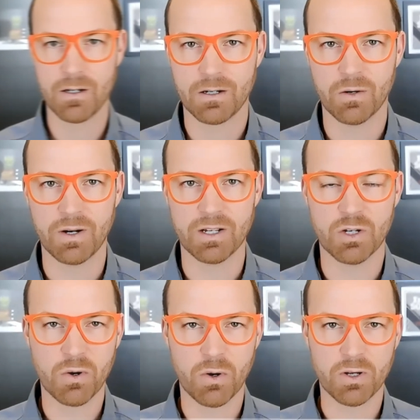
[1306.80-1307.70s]
All right, go
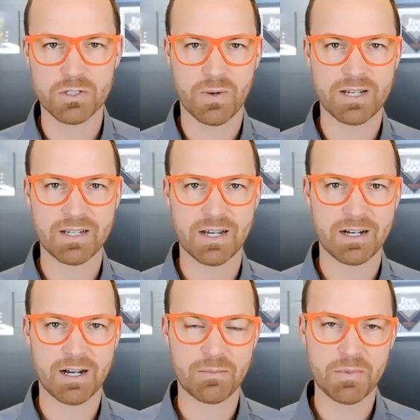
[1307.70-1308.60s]
to
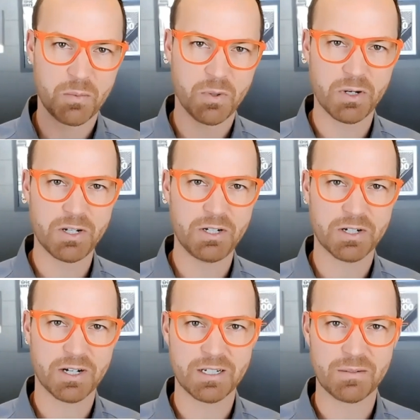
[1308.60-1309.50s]
alsoask.com, put in your
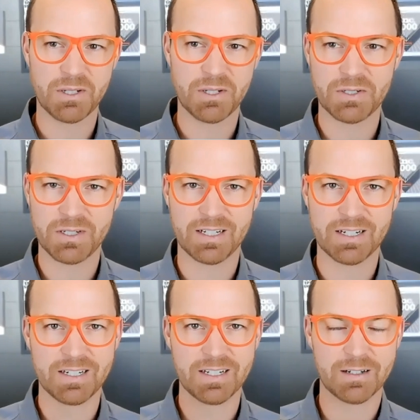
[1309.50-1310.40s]
content pillar, and
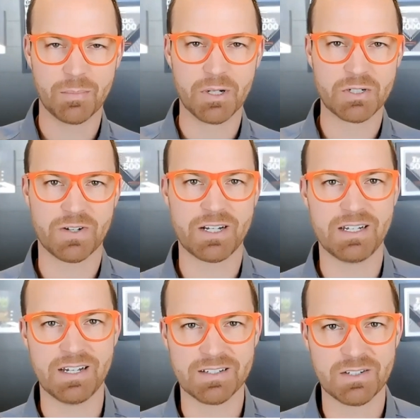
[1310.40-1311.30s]
then get a bunch of
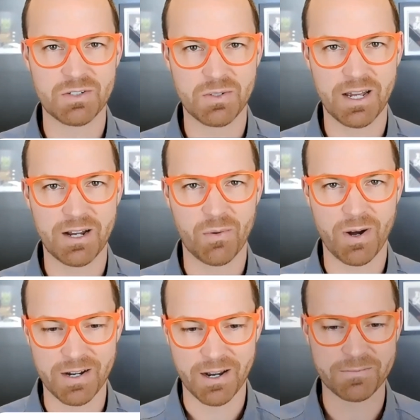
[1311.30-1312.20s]
ideas. Do that
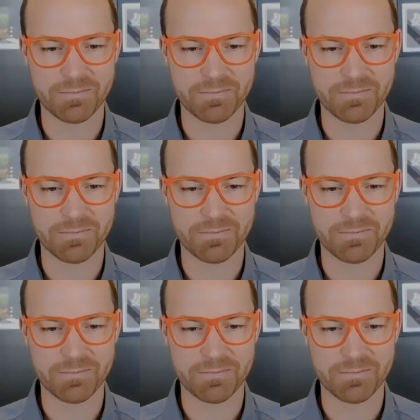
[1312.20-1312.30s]
right now.